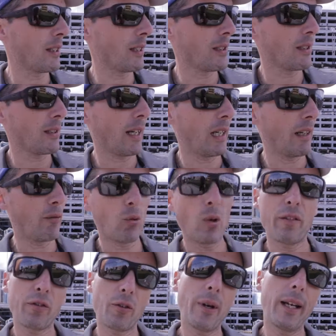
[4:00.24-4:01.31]
is kind of
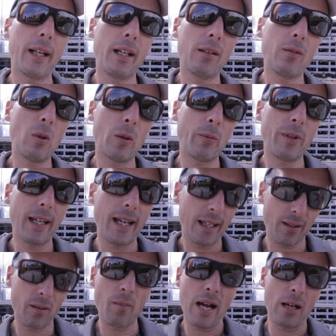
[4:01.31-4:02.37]
rough grading, where we get
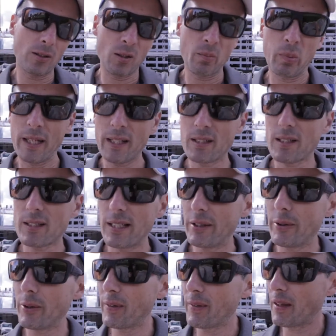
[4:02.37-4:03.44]
the mounds in place,
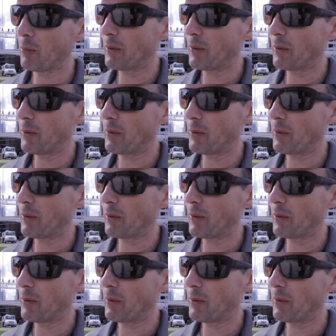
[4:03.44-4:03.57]
etc., and then